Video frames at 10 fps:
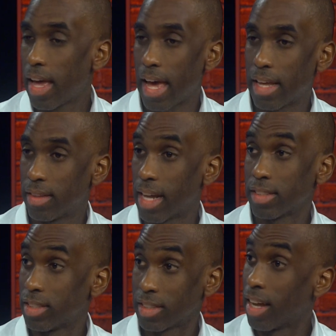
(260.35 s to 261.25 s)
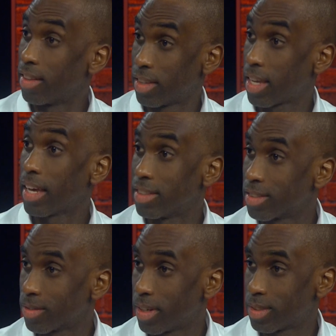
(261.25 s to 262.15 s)
And that's just not the
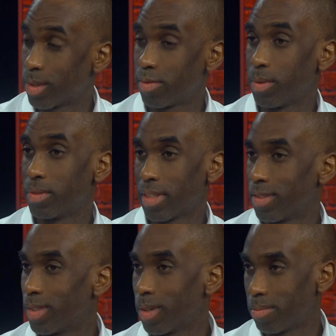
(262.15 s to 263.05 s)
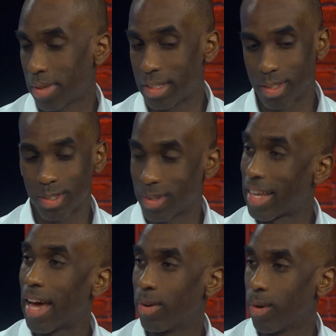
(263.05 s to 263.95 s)
case, right? Certain foods are placed in a certain
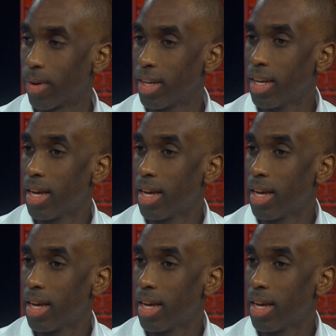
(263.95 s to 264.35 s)
category.